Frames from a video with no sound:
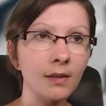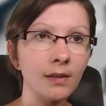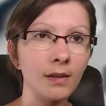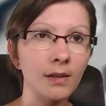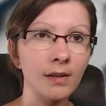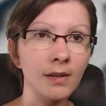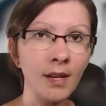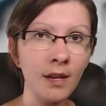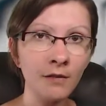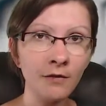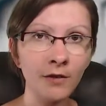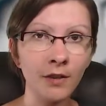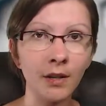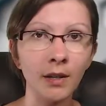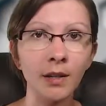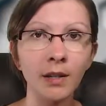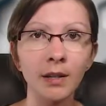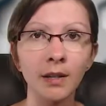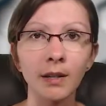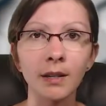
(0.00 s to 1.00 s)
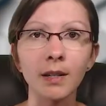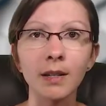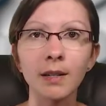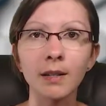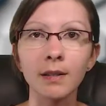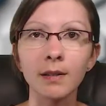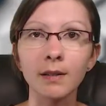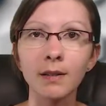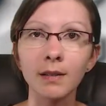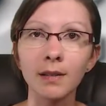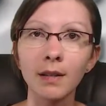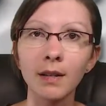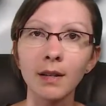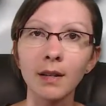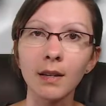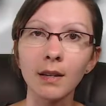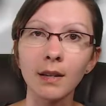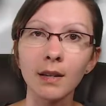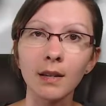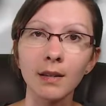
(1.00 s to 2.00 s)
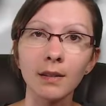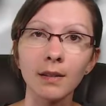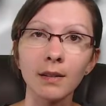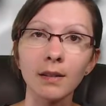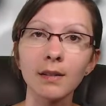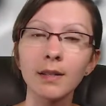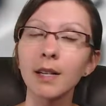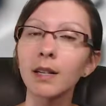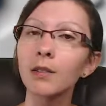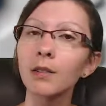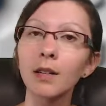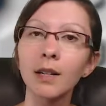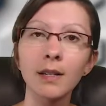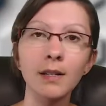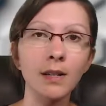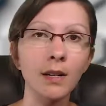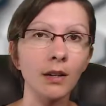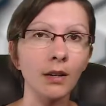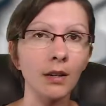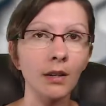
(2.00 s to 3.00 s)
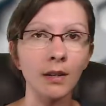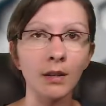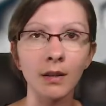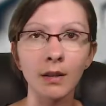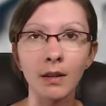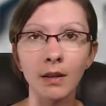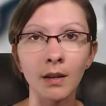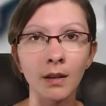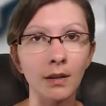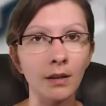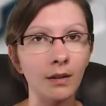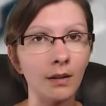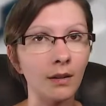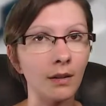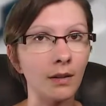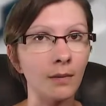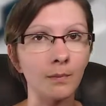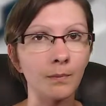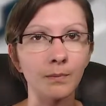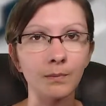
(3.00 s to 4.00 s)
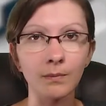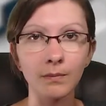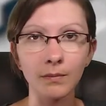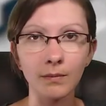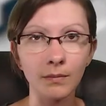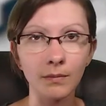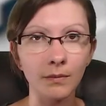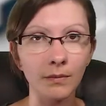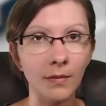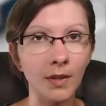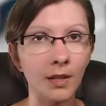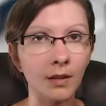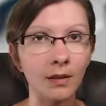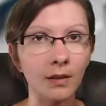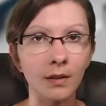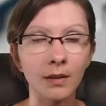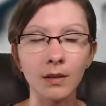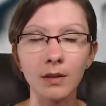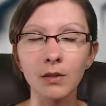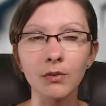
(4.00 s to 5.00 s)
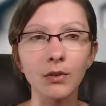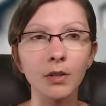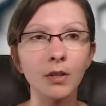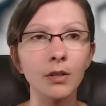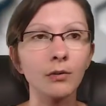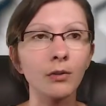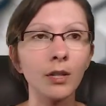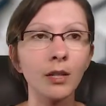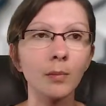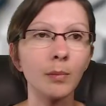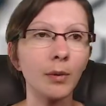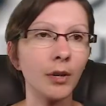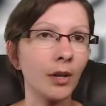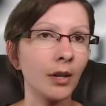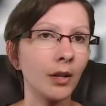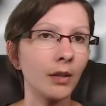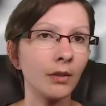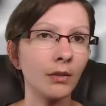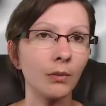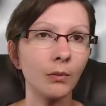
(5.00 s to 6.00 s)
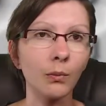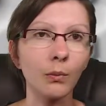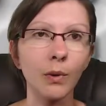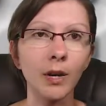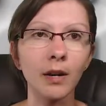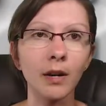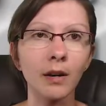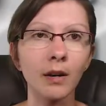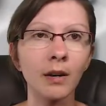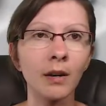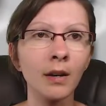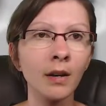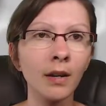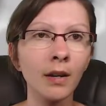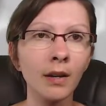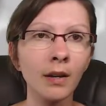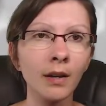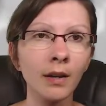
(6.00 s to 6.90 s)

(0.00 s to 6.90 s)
the safe area is a standardized area that the industry agreed upon where